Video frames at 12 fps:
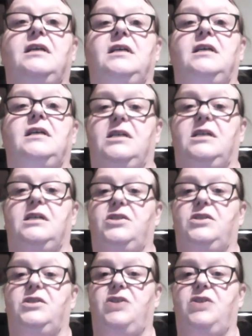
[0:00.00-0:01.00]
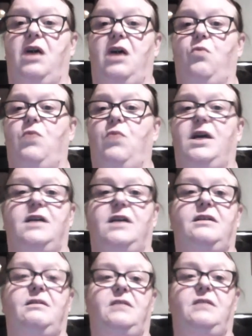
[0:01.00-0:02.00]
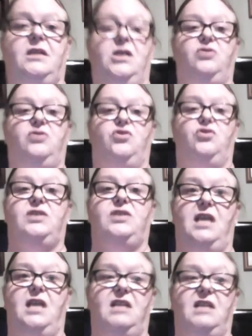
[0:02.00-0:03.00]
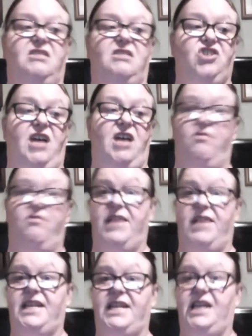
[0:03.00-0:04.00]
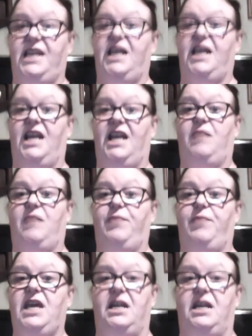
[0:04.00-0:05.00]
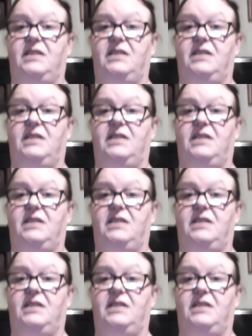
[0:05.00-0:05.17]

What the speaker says: so just say in the chat ready and I'll begin.